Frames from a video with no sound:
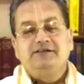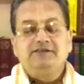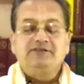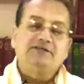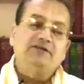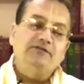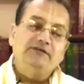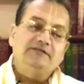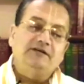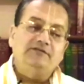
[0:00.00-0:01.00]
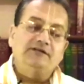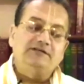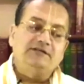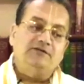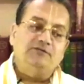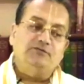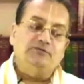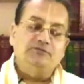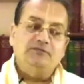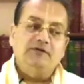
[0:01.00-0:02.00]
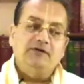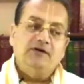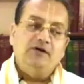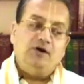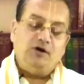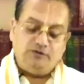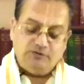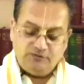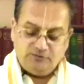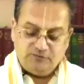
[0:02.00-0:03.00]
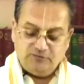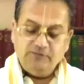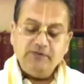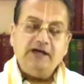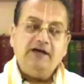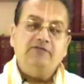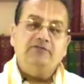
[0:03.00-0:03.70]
the service of Diksha Guru? Although we may have